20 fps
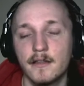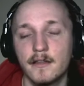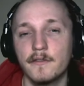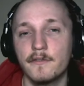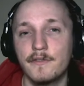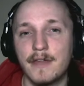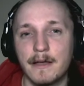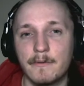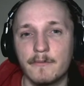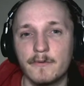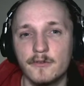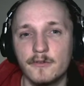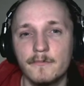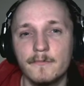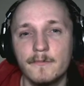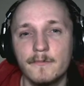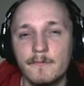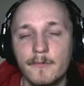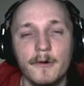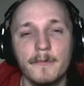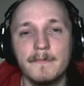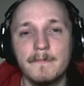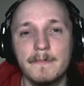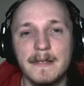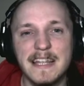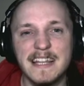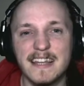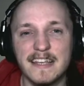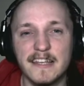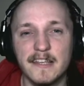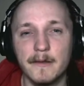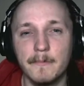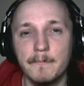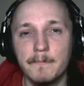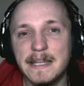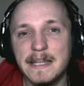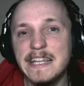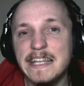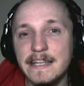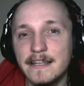that one will more be like a
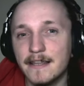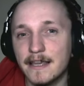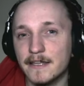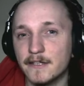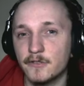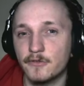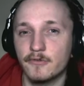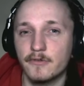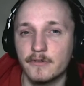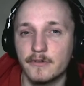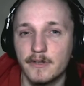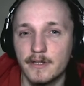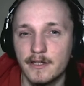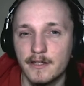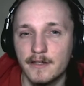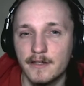mini lecture on